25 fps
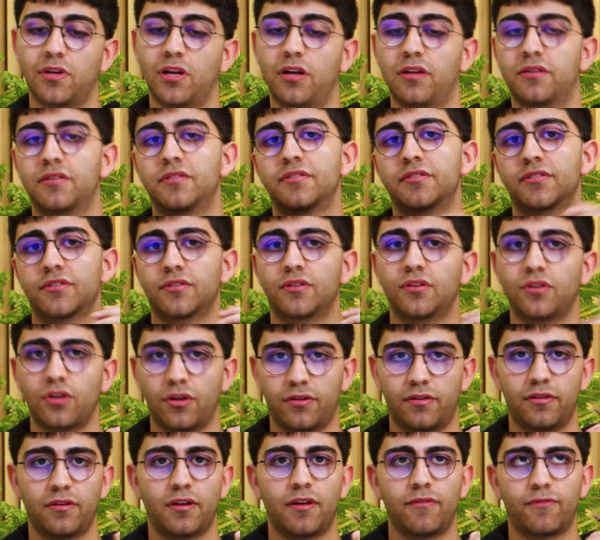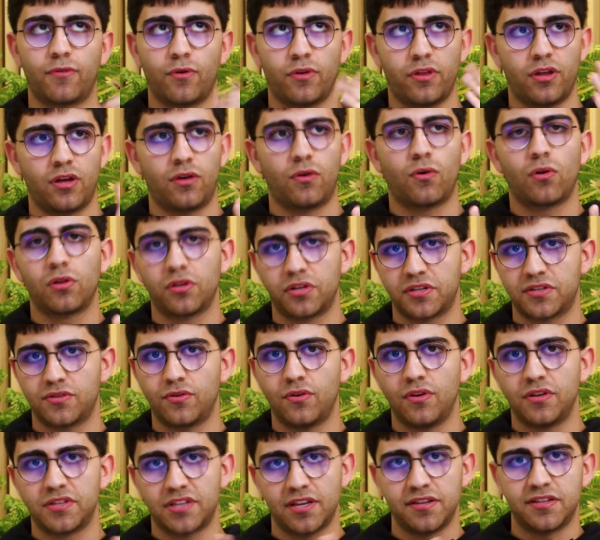it's good for all the
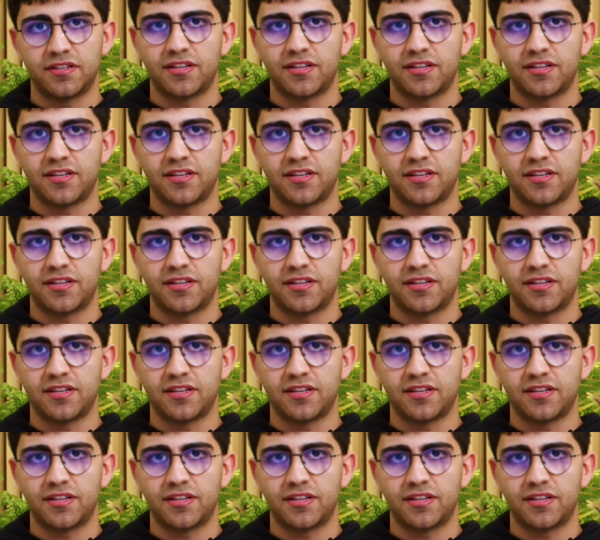students and